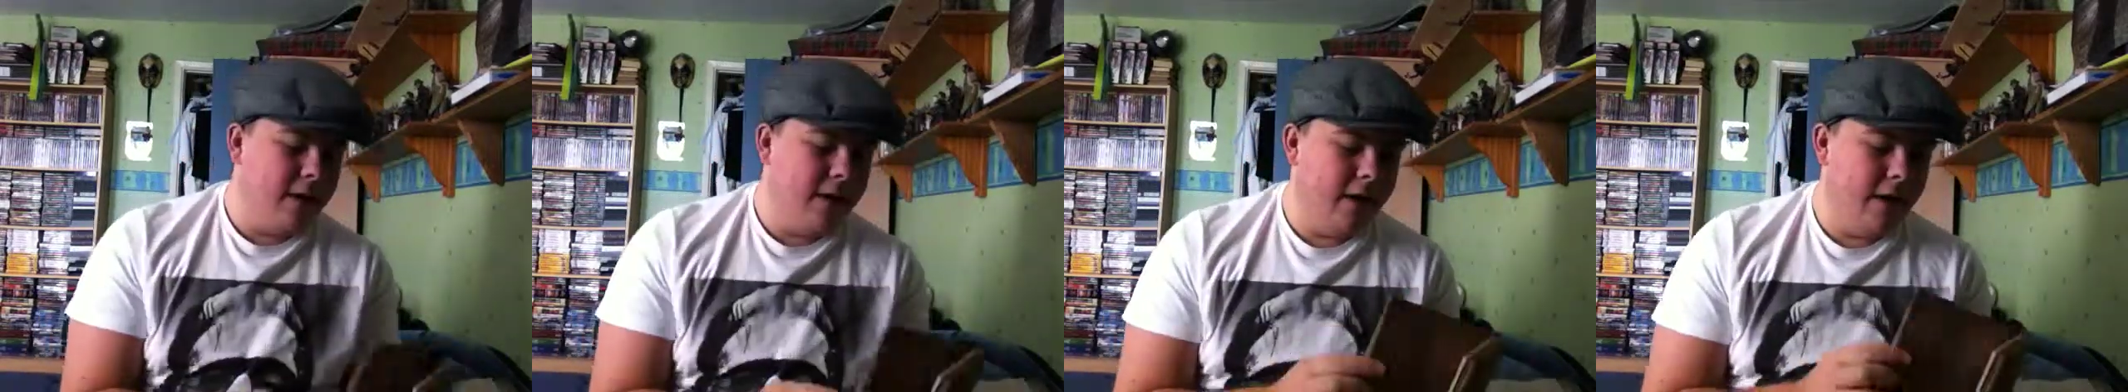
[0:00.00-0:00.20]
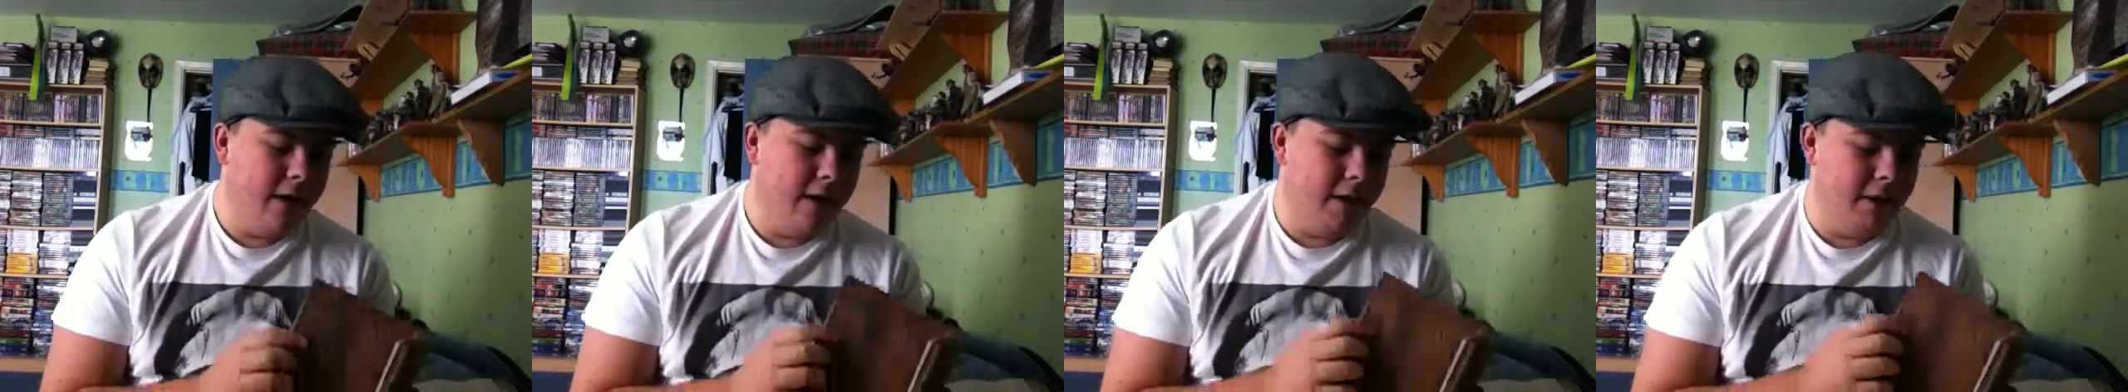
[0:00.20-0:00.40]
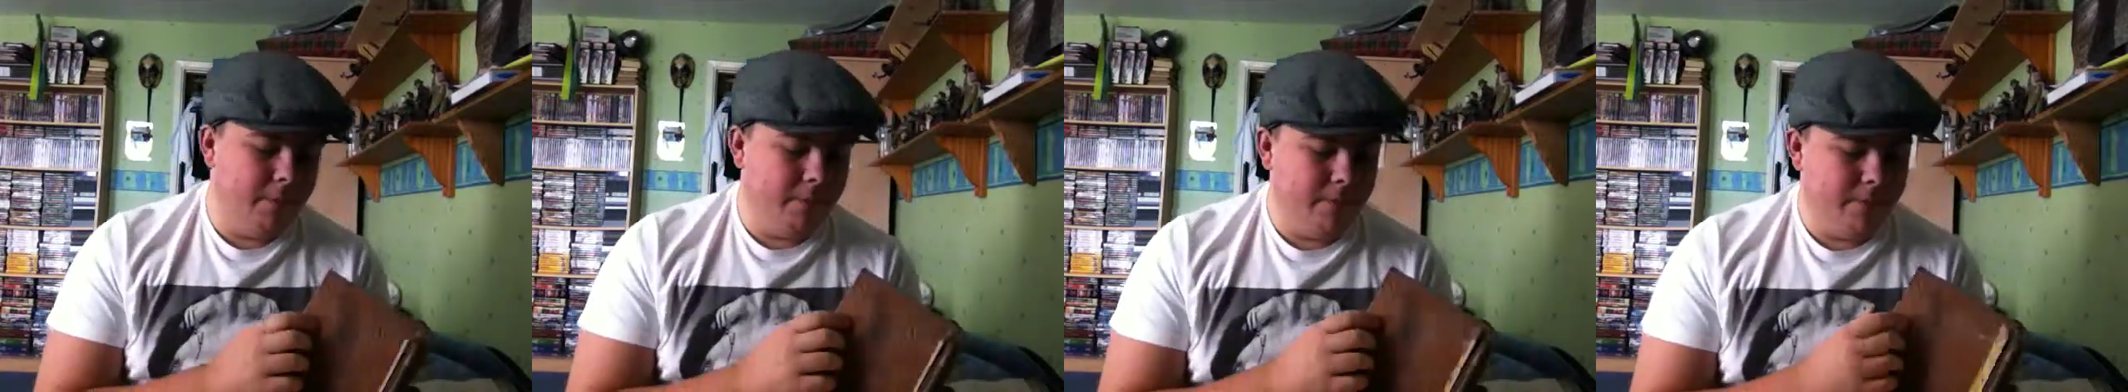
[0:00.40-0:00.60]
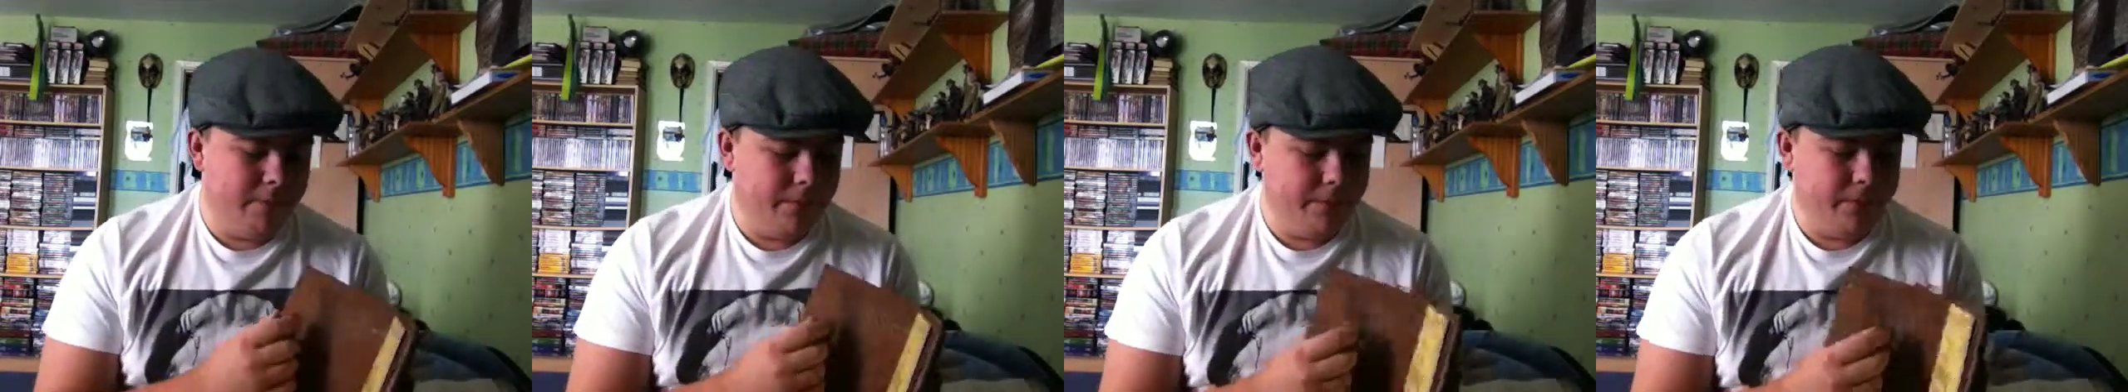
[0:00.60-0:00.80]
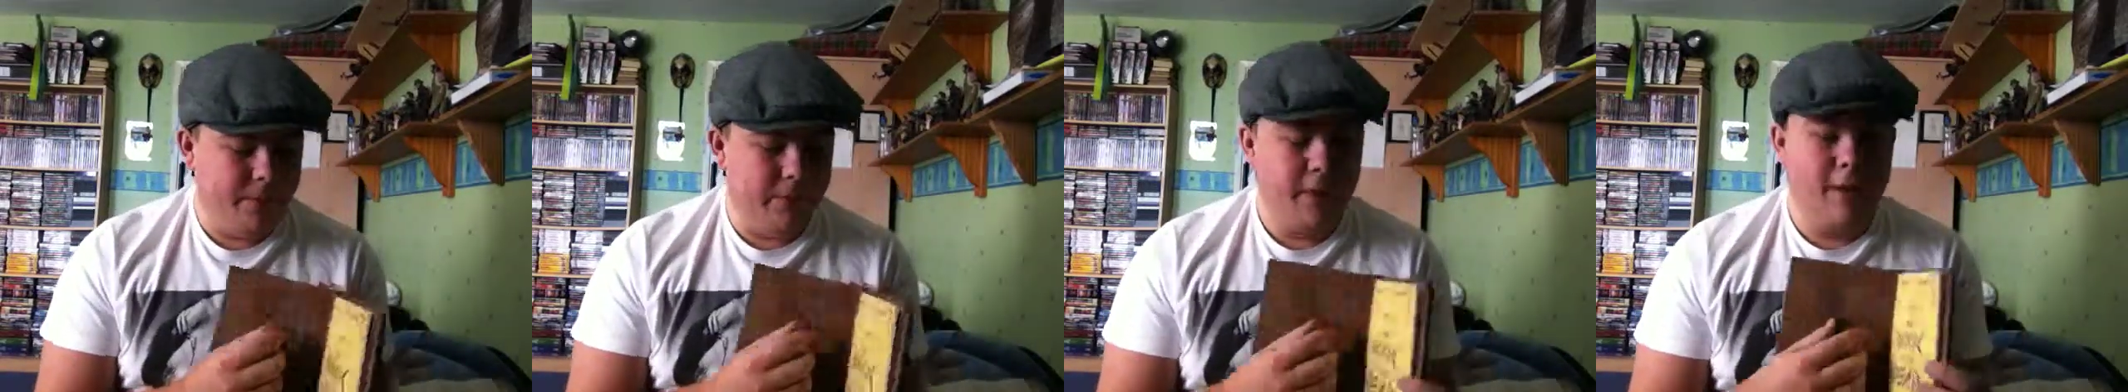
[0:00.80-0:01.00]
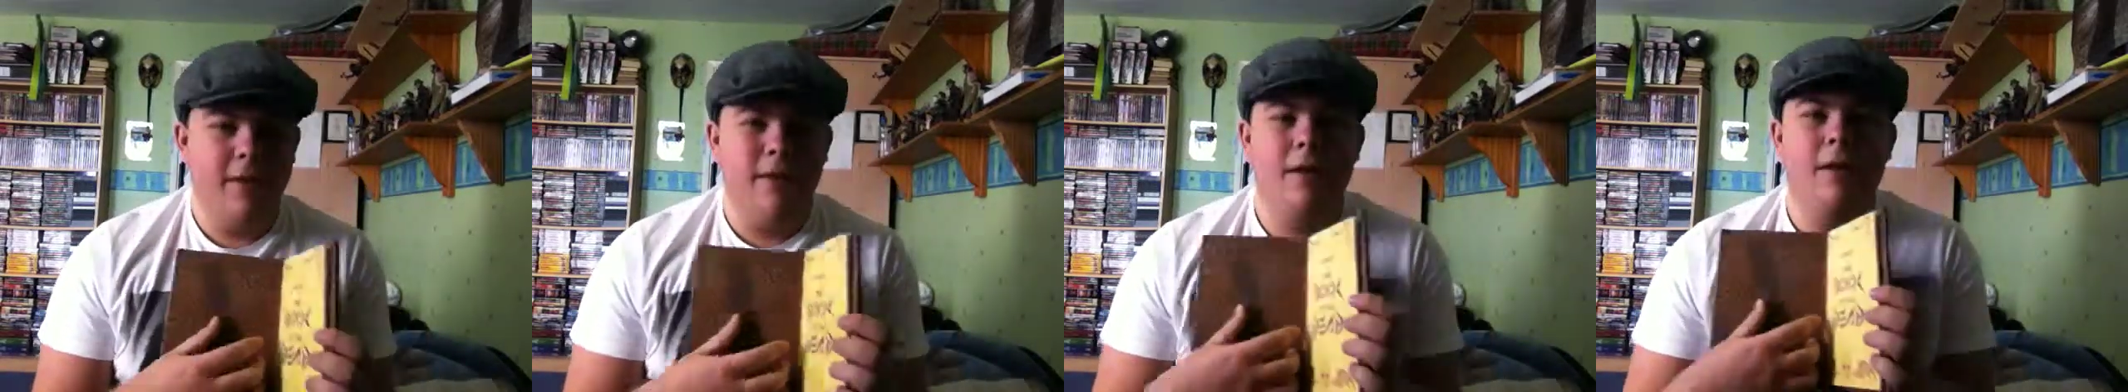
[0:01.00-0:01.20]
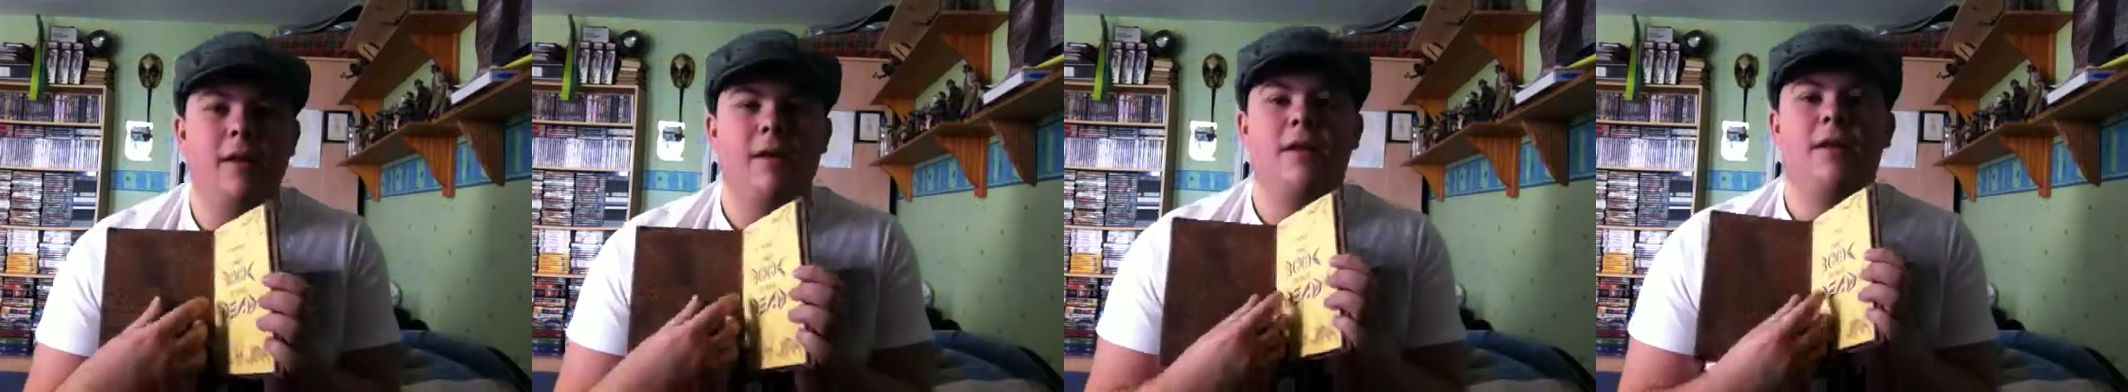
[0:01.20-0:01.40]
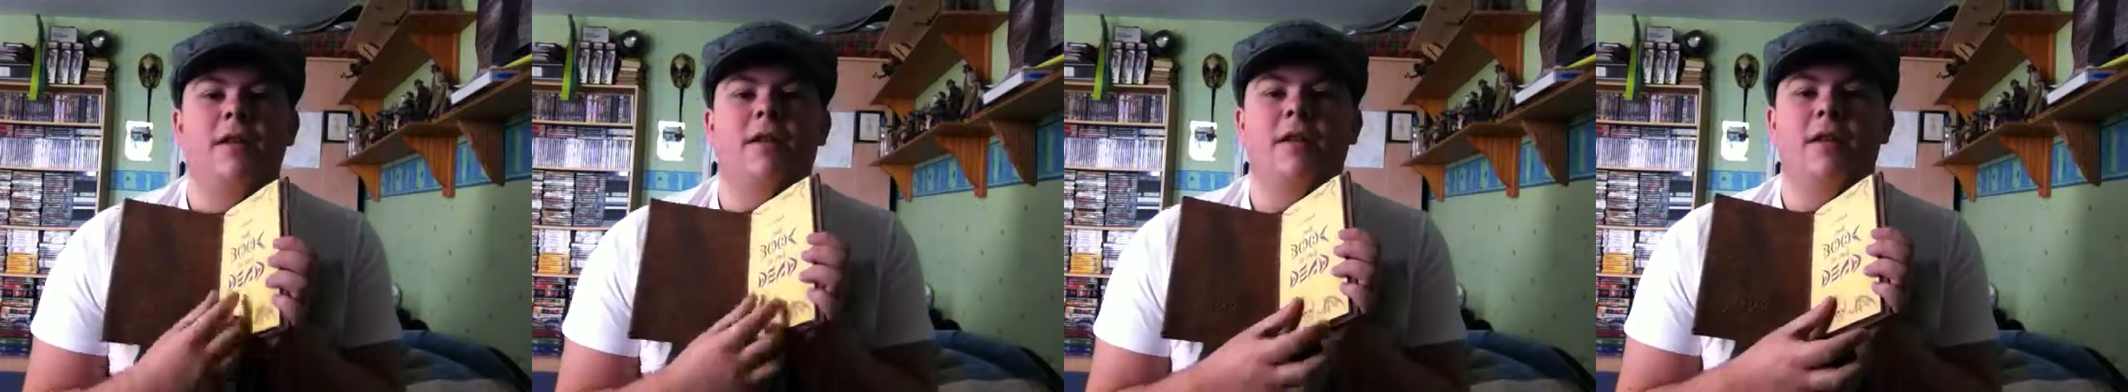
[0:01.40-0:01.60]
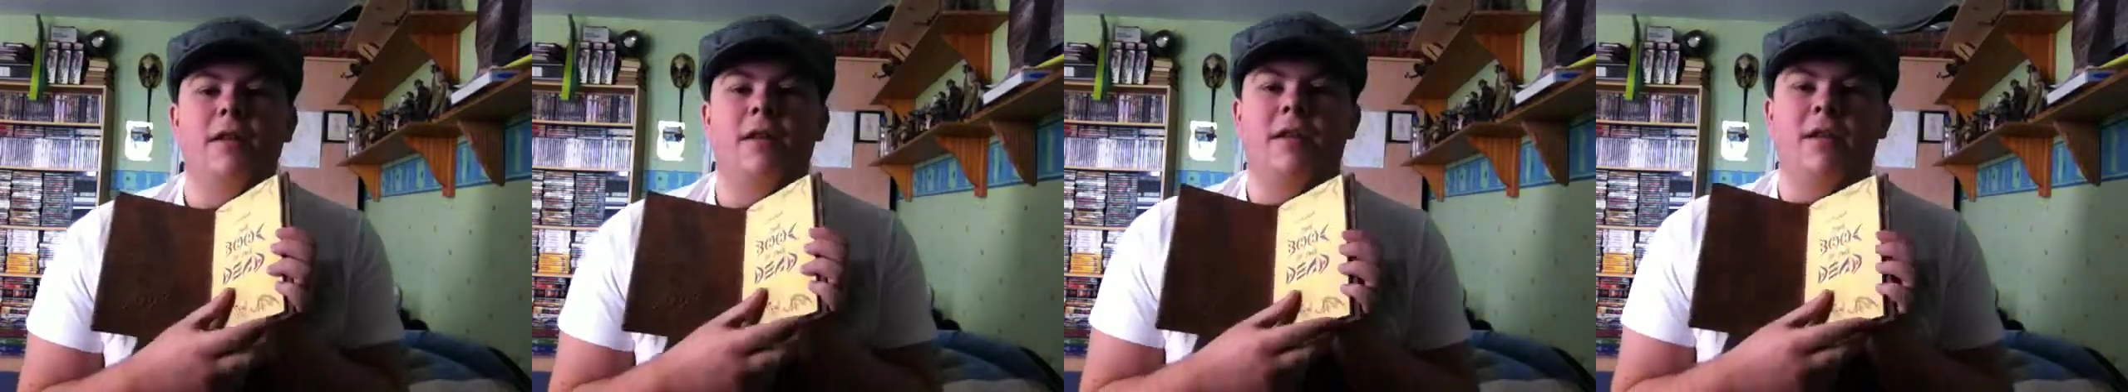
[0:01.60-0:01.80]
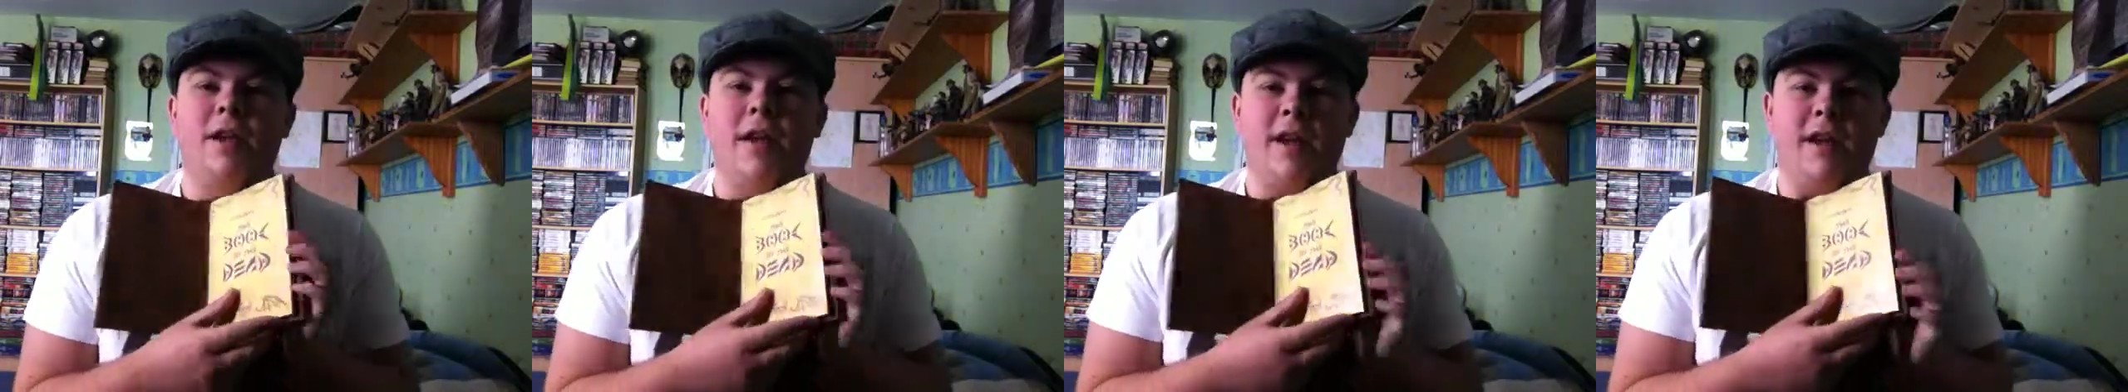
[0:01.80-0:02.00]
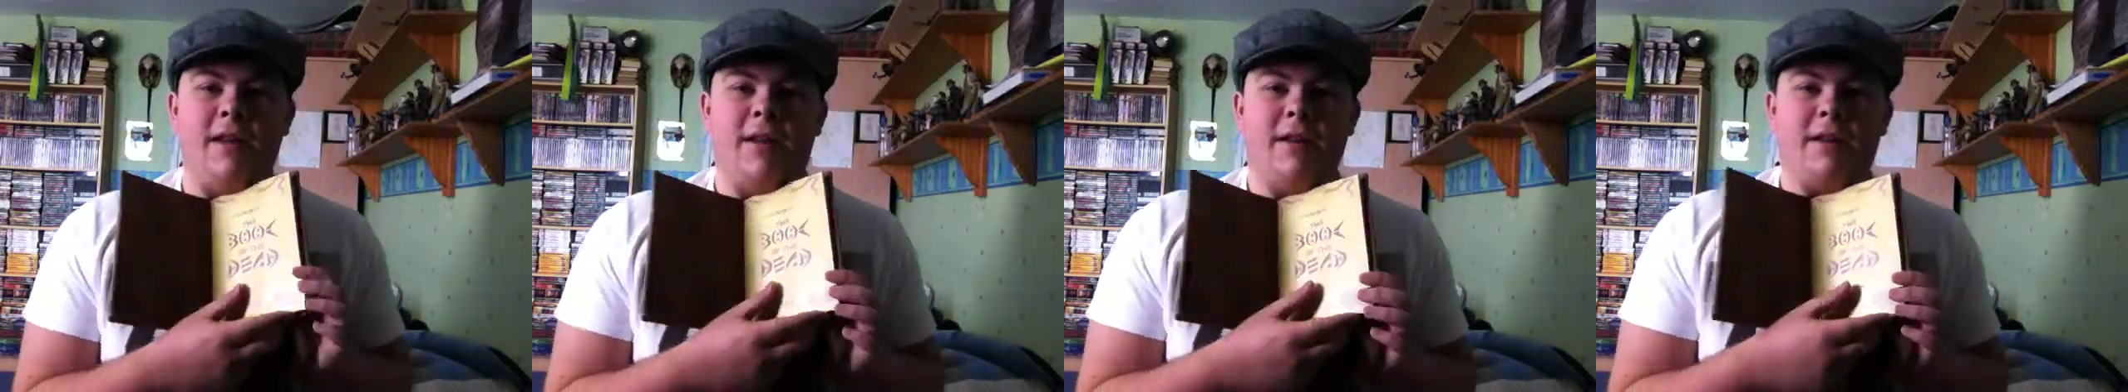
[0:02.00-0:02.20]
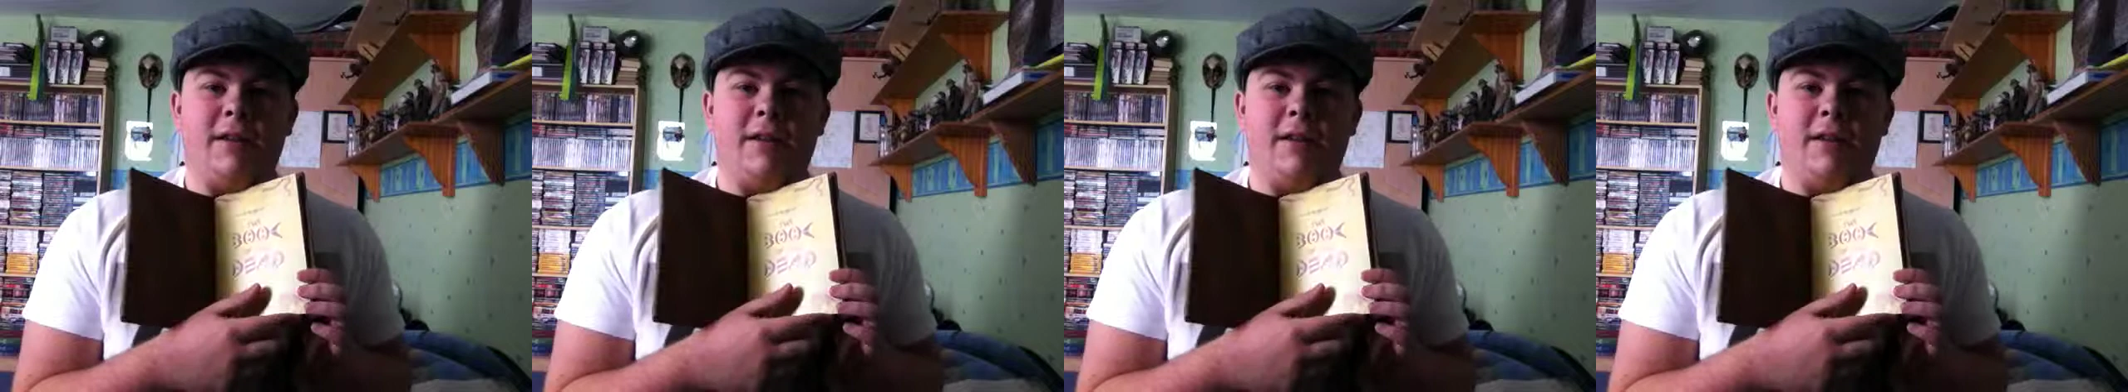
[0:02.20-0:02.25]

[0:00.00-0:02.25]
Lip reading: there. Yeah,